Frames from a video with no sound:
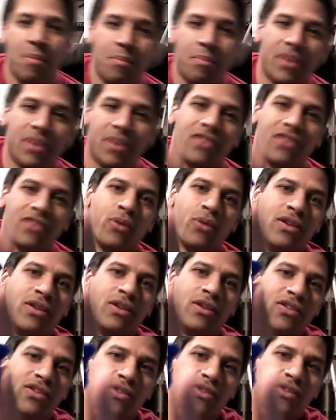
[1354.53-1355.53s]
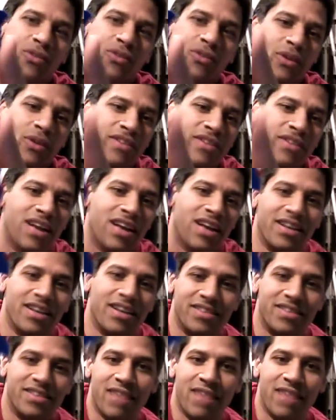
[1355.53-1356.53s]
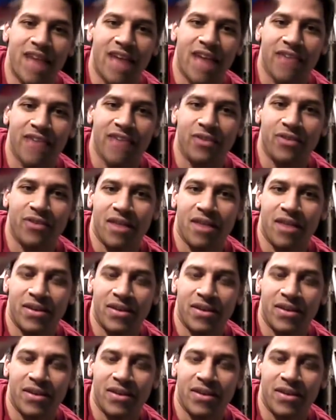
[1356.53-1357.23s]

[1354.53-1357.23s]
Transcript: but this one is David Hasselhoff.